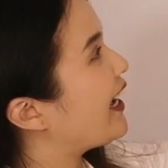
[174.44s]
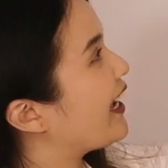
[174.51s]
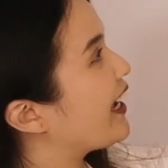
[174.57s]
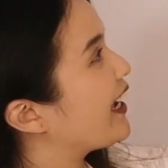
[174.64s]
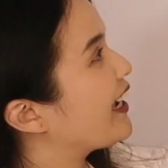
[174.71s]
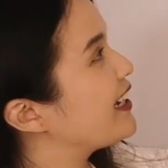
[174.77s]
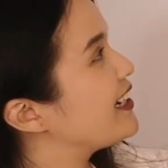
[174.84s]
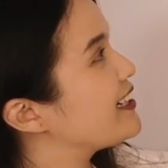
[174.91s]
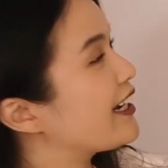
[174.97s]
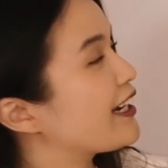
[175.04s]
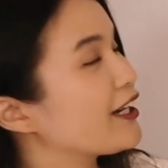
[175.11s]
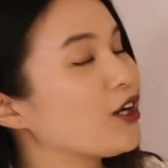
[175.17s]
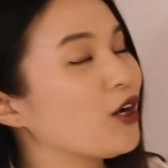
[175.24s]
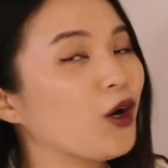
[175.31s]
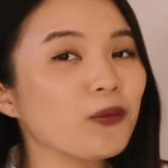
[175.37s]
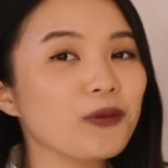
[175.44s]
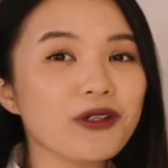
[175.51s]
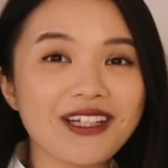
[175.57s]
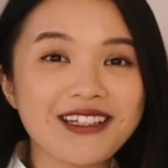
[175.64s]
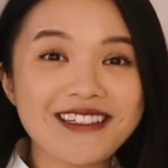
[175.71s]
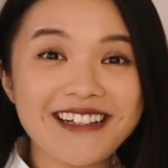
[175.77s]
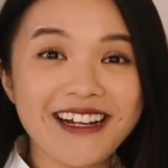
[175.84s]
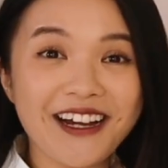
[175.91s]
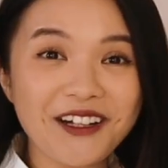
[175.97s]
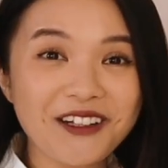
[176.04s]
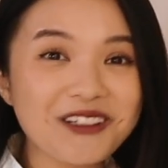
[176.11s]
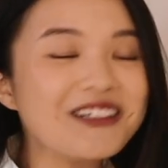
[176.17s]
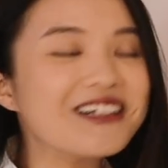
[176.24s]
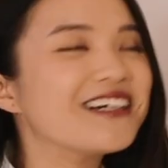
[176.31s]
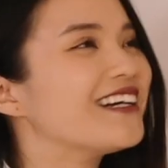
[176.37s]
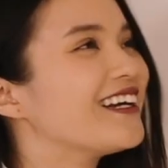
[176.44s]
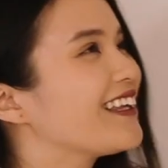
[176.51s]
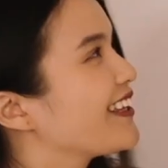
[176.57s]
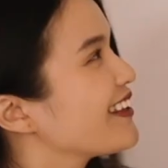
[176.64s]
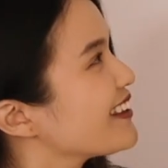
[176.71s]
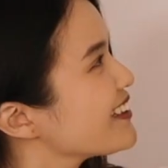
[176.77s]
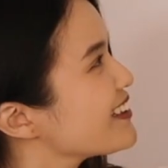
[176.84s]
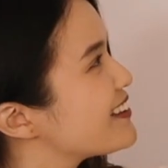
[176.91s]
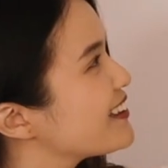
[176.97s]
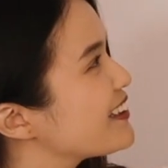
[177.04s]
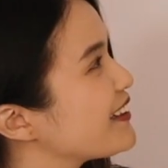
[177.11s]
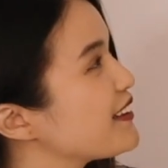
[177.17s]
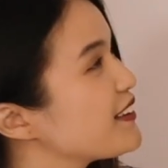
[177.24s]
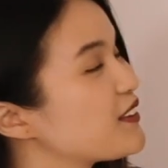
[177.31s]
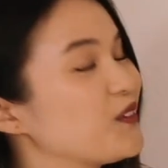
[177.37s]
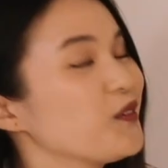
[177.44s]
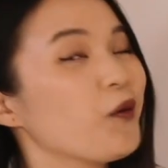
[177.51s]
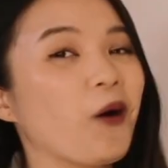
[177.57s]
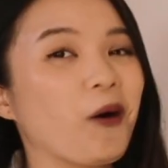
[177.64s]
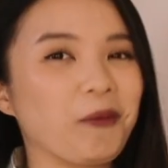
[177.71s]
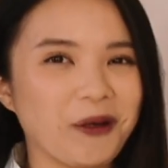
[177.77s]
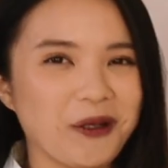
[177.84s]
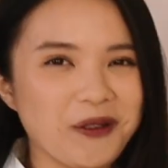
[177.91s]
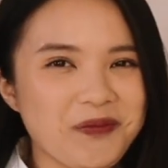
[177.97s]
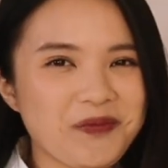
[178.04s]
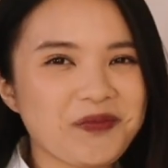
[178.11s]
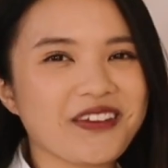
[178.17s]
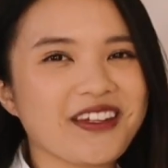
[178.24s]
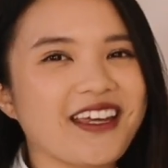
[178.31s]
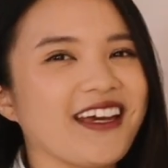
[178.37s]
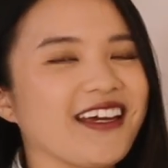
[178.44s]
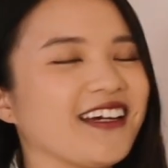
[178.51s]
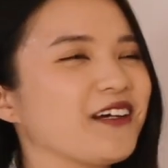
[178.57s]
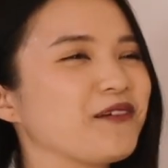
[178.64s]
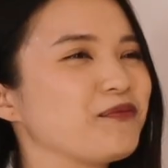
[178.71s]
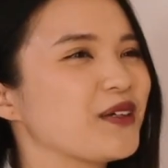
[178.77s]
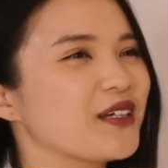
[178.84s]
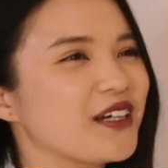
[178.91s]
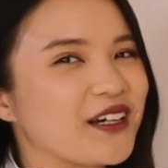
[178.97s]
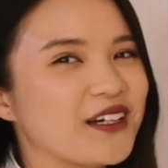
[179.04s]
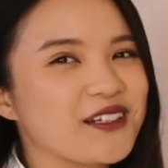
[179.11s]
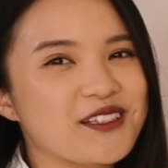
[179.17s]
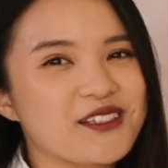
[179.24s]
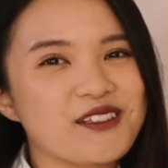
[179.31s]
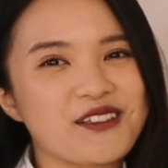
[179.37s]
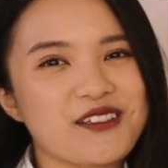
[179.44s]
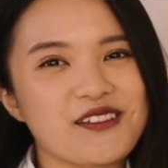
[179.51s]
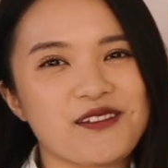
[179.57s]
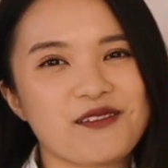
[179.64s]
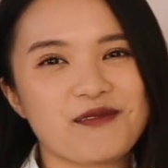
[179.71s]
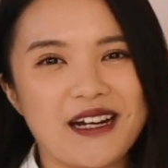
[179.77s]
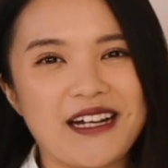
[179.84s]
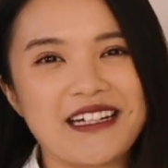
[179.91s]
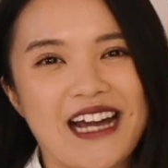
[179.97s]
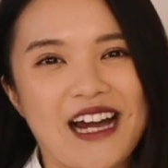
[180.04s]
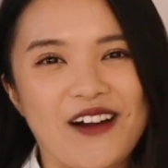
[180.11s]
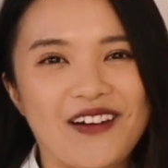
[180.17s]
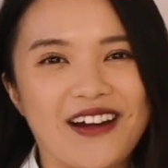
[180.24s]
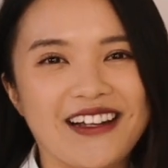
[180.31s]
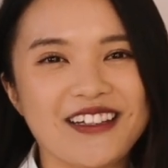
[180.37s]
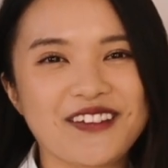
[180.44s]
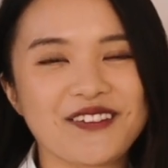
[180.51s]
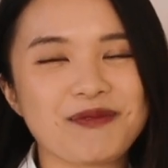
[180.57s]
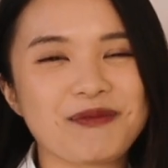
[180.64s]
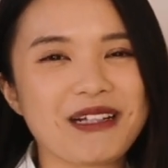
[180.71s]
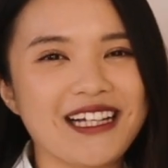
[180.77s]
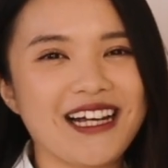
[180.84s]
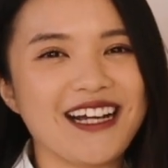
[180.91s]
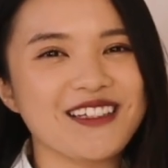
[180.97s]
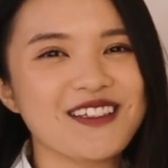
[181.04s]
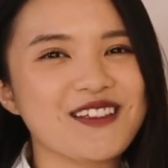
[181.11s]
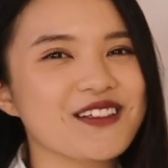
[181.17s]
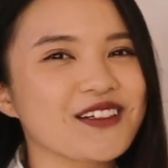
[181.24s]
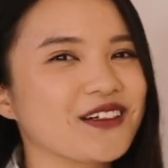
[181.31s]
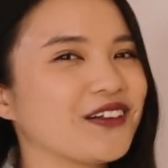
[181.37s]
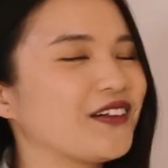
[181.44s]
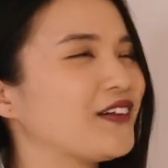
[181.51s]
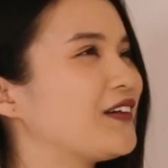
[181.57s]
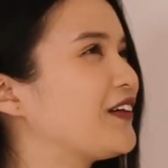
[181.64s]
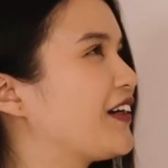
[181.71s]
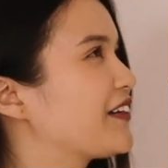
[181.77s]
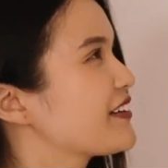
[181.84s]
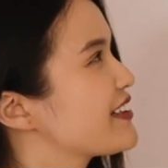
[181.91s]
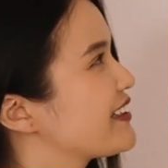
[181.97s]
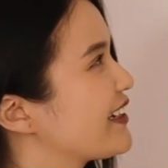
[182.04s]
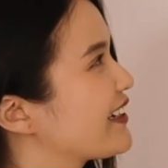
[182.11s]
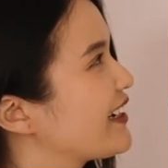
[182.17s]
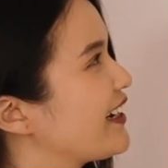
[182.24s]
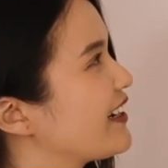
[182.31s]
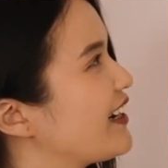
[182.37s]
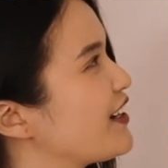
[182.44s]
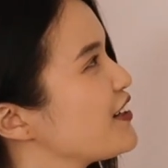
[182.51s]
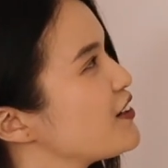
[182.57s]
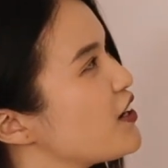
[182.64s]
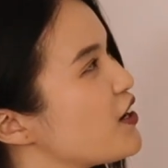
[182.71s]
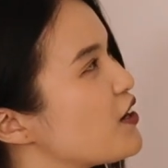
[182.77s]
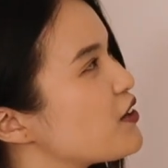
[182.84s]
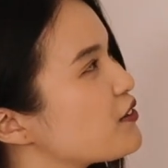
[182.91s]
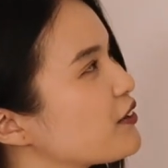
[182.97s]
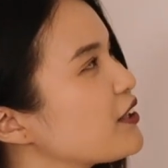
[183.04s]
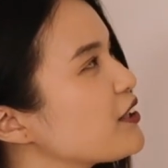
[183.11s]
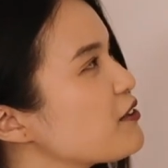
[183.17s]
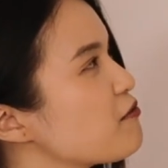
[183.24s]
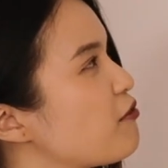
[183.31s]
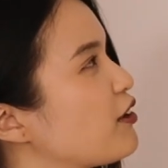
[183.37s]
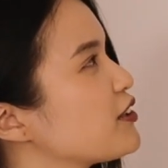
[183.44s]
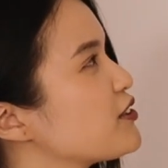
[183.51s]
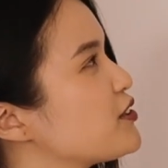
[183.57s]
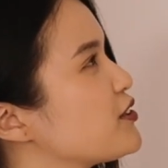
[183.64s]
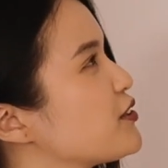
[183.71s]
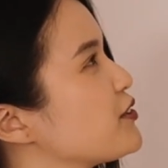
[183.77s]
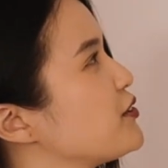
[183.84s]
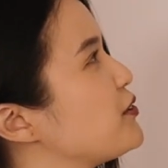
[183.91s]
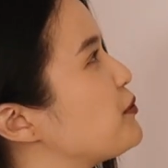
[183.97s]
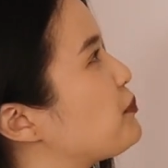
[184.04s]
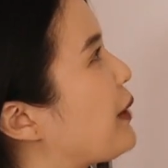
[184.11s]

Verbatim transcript: And I hope you can tell that this is Duomo uh, because right now I live in Milan, so I was like, I, I really want to